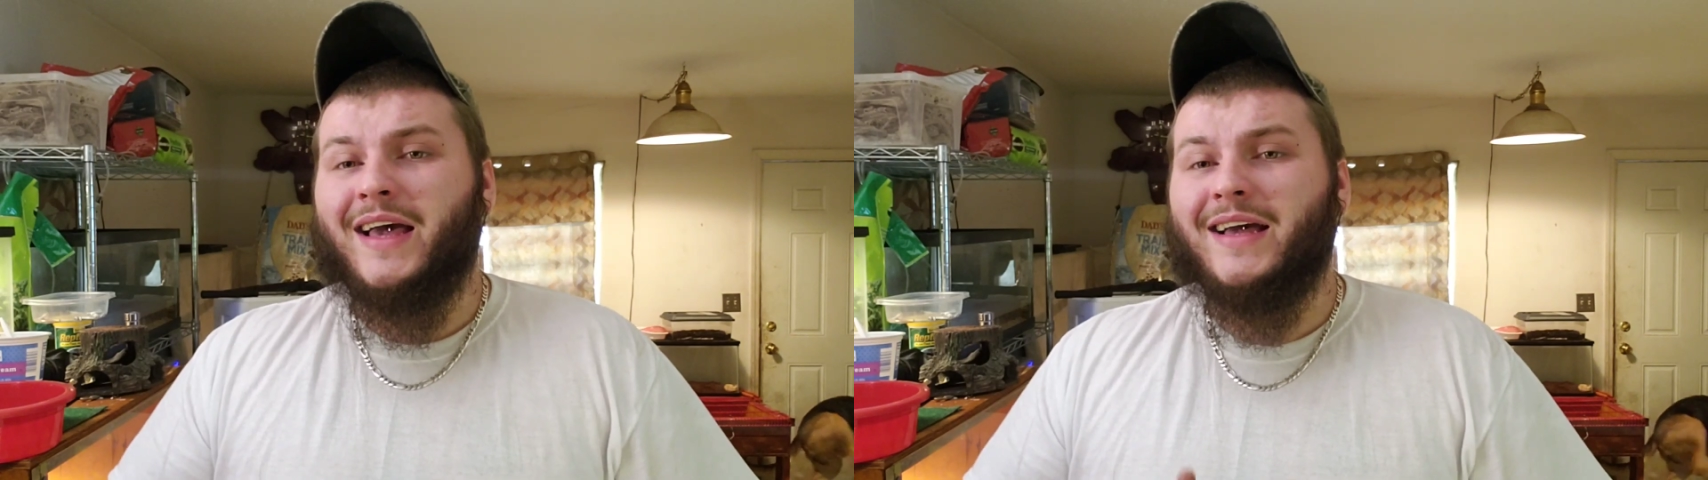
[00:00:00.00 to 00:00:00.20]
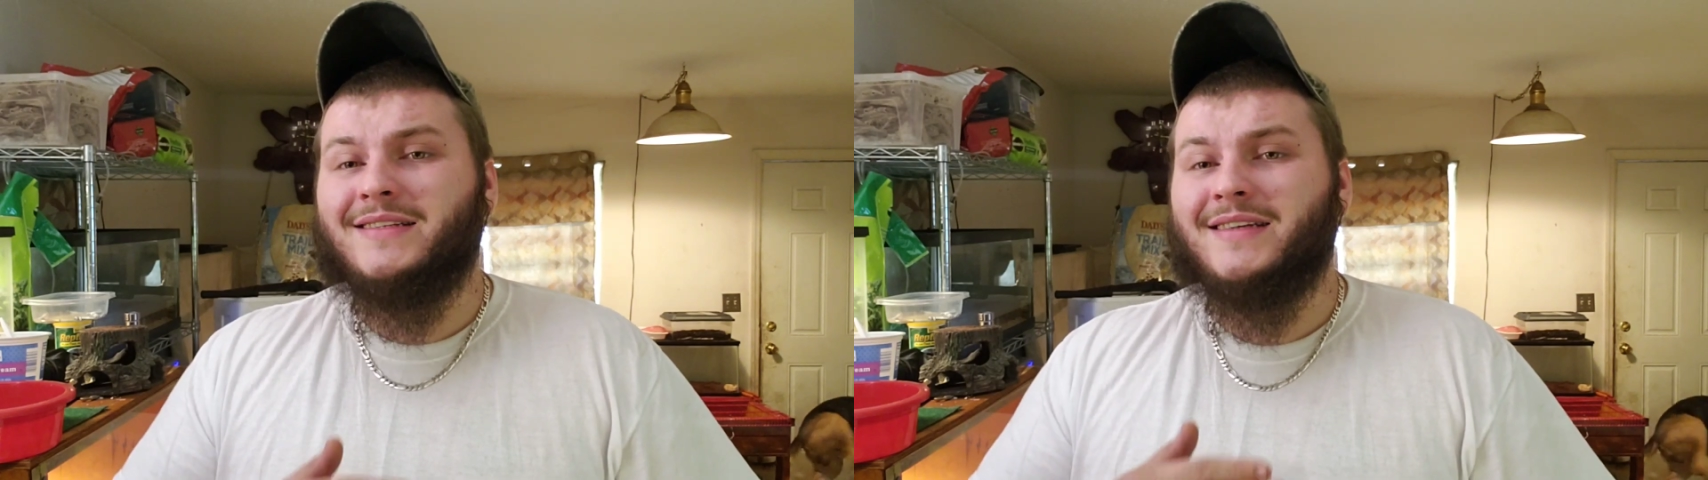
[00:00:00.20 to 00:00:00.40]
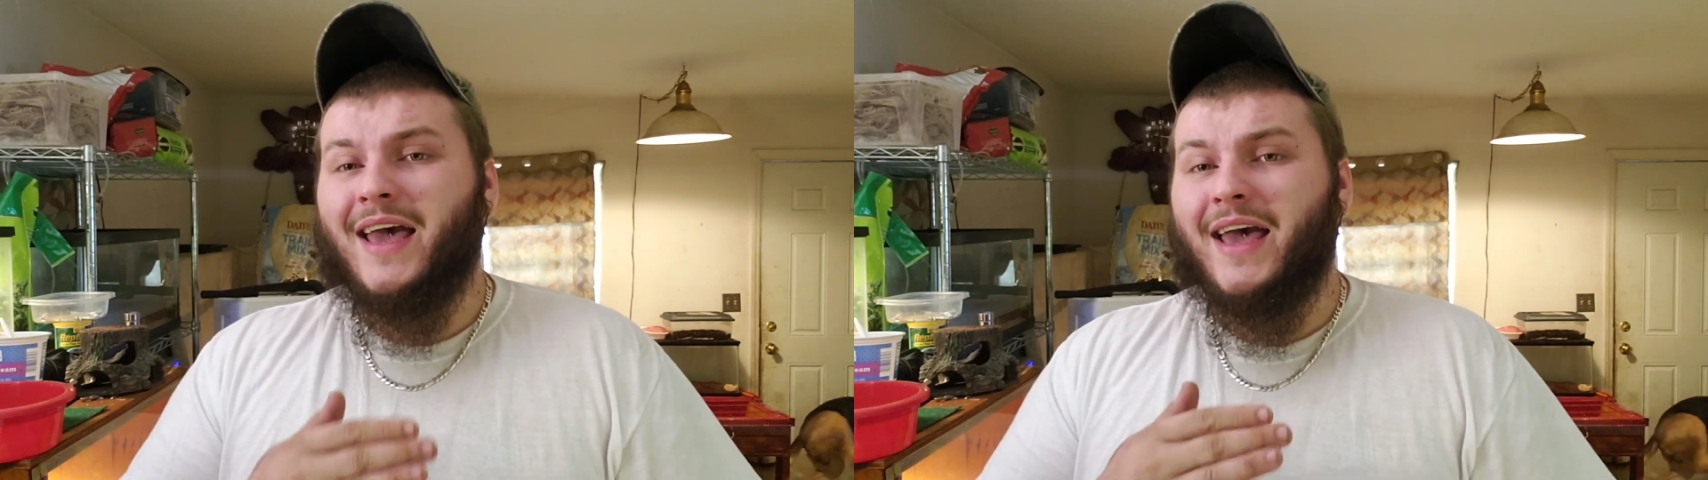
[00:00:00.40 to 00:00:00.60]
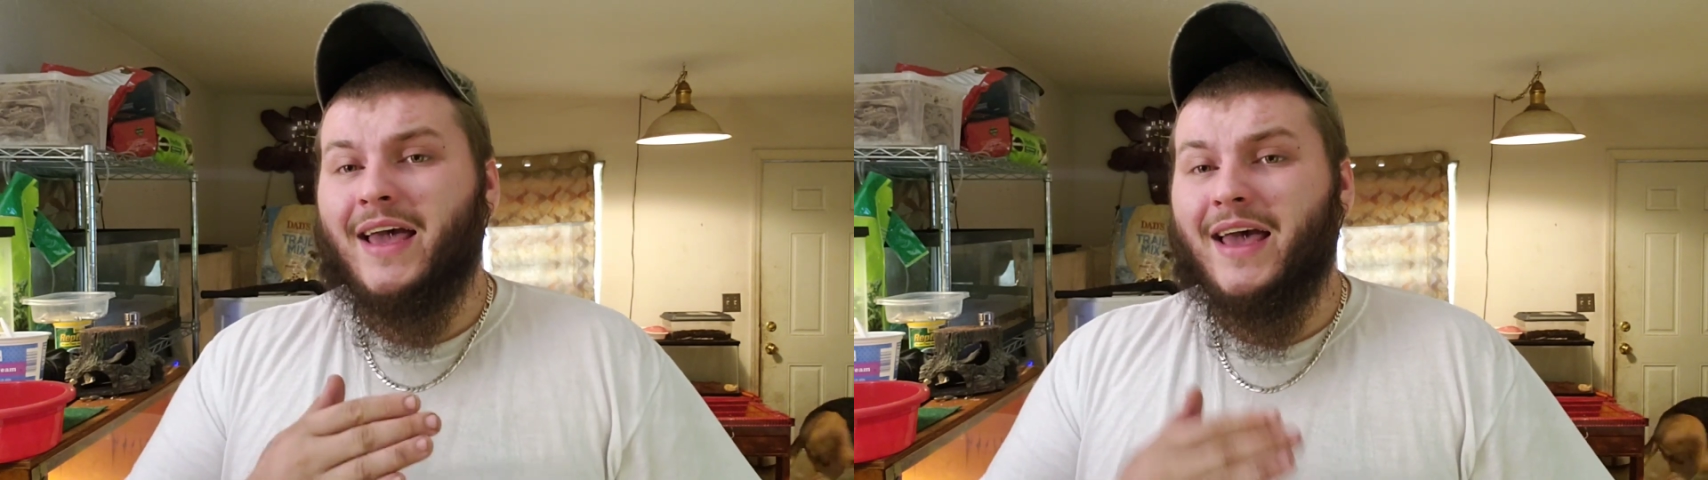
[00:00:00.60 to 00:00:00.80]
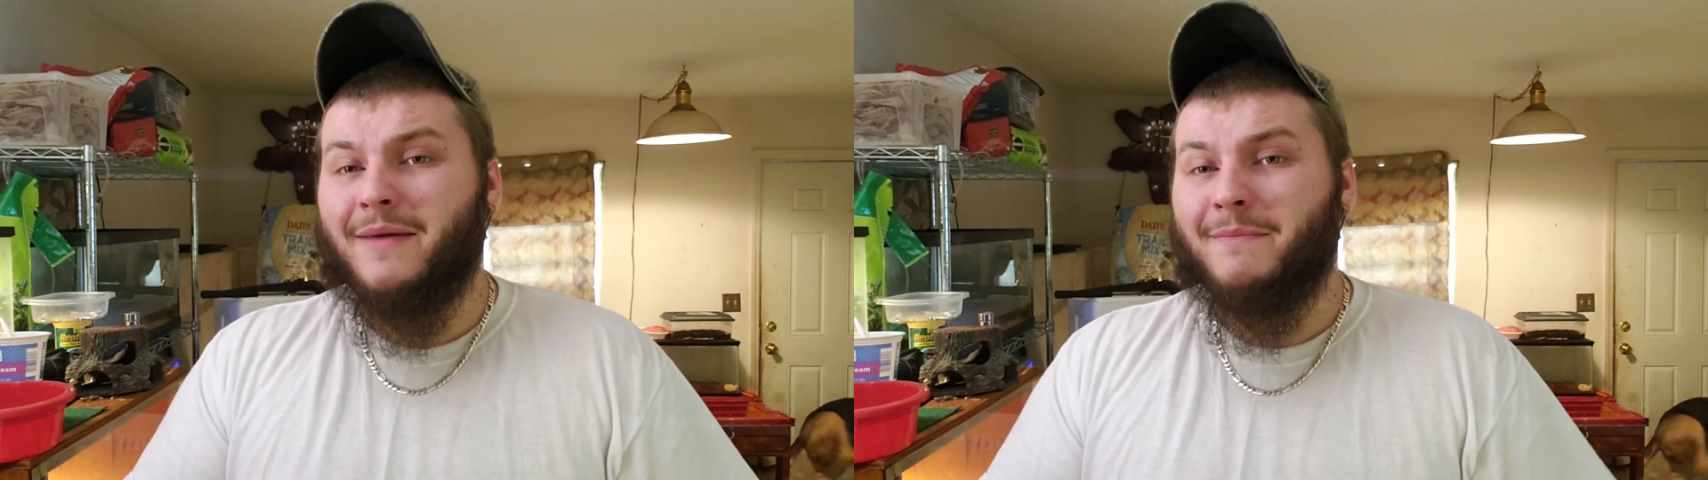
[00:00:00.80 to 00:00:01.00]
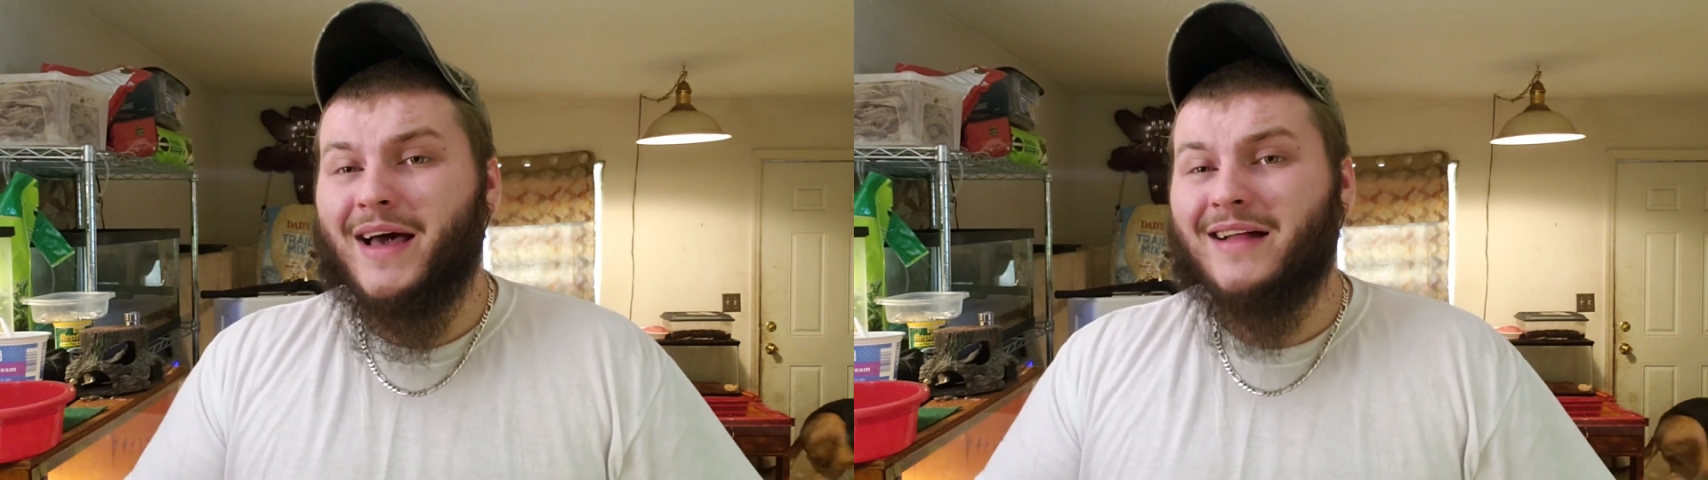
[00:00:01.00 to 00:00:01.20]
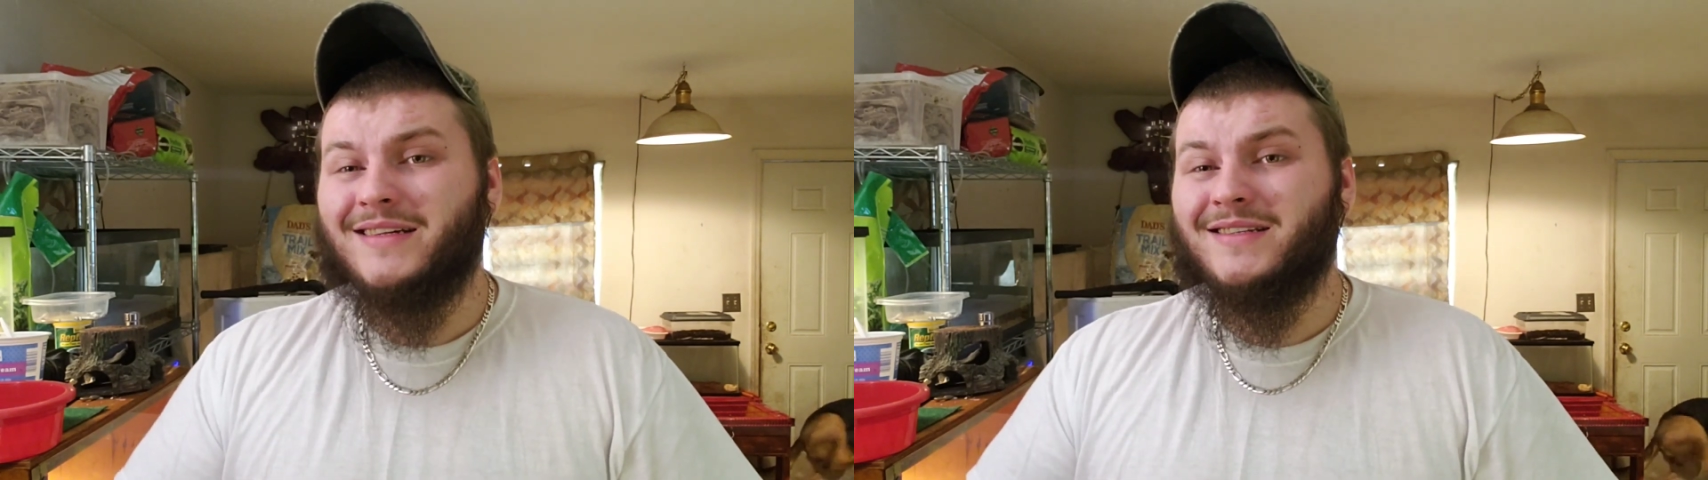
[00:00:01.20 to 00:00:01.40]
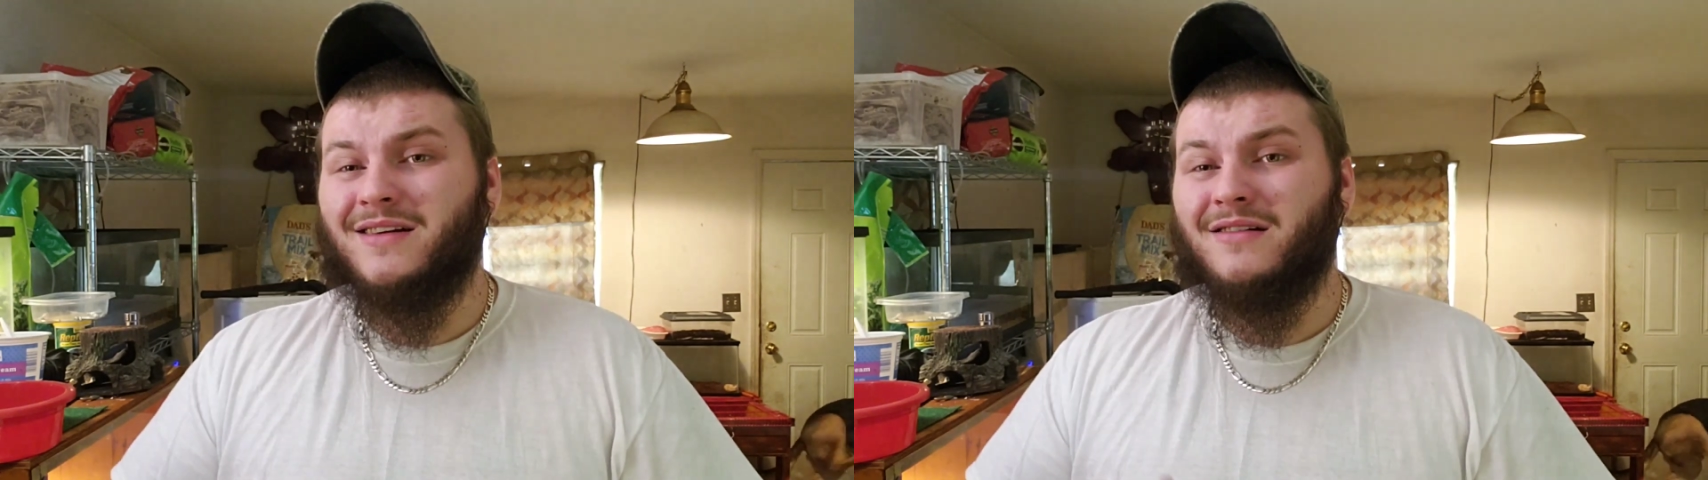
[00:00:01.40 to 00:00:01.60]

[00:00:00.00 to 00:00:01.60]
it's a imbalance